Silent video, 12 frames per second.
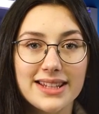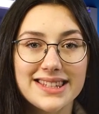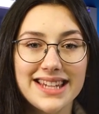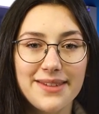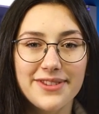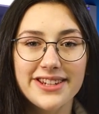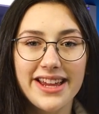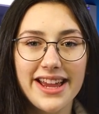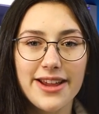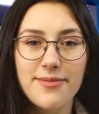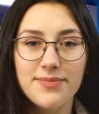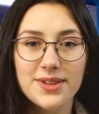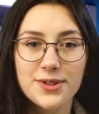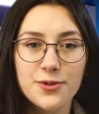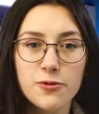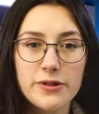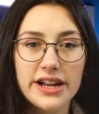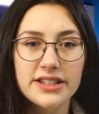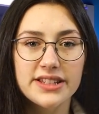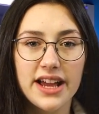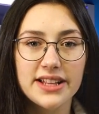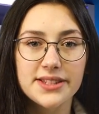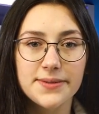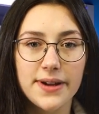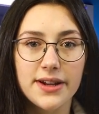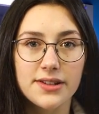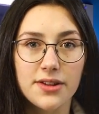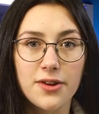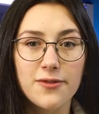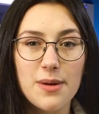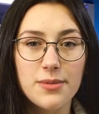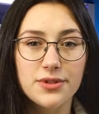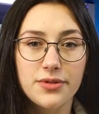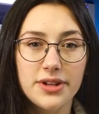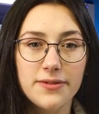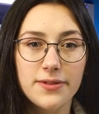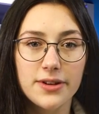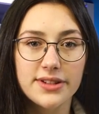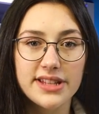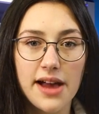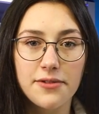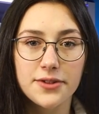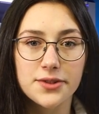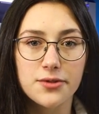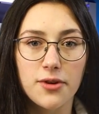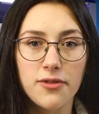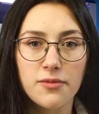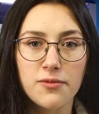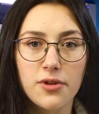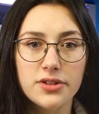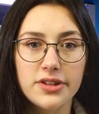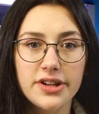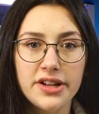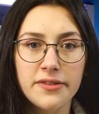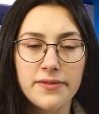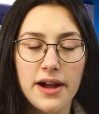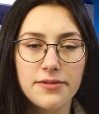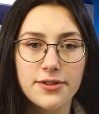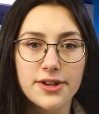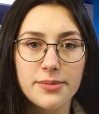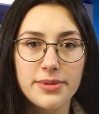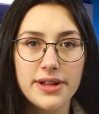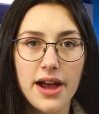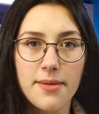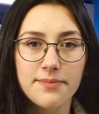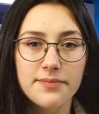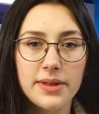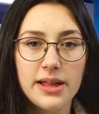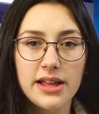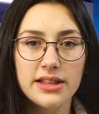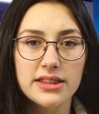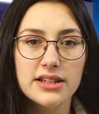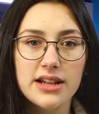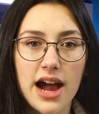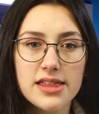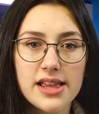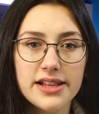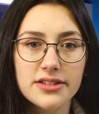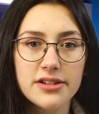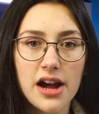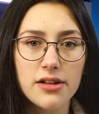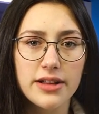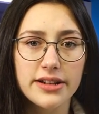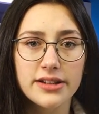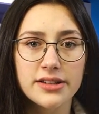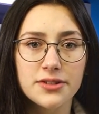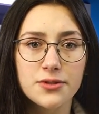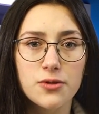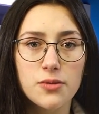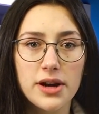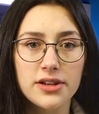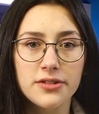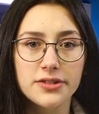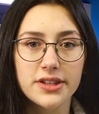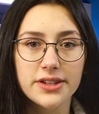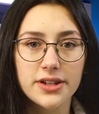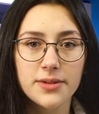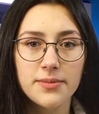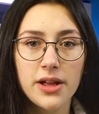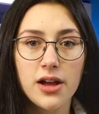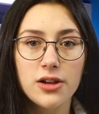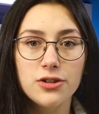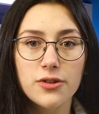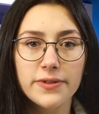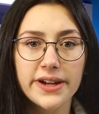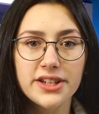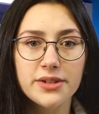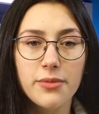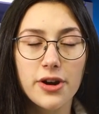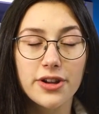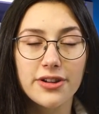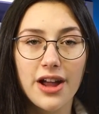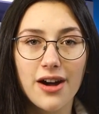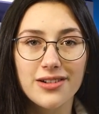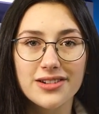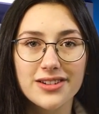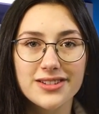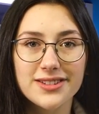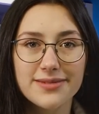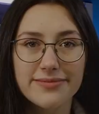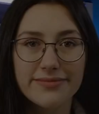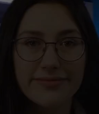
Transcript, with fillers: Save the date! The school-wide science fair is on November 21st after school from 4.30 to 5.30 p.m. The guidelines are outlined in the school-wide newsletter. Don't forget to mark your calendars.